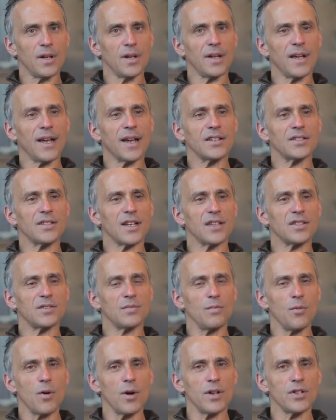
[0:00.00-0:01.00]

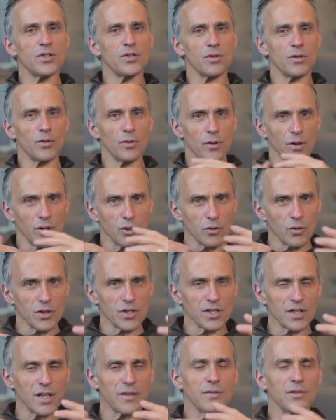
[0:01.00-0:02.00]
Excess moisture or
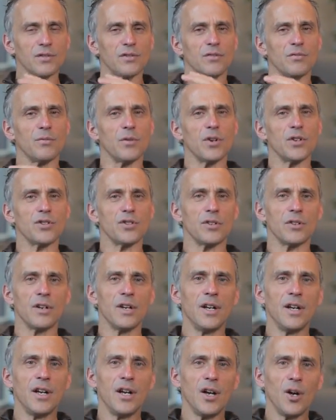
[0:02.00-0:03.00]
increased levels of moisture
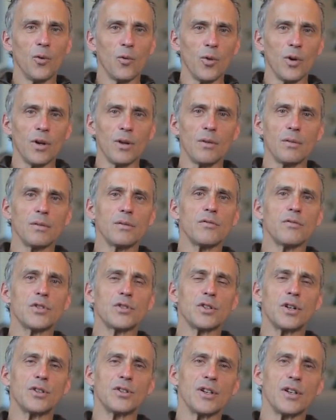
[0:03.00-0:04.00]
will
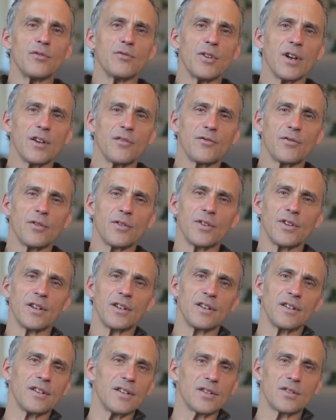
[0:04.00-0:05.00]
result in rainfall
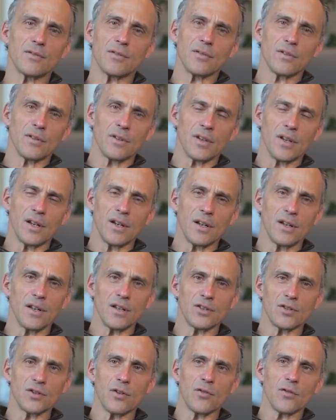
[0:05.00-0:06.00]
that just
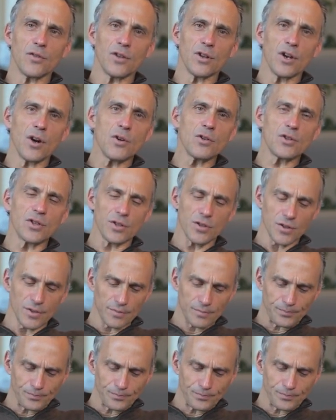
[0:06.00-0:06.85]
is over the oceans.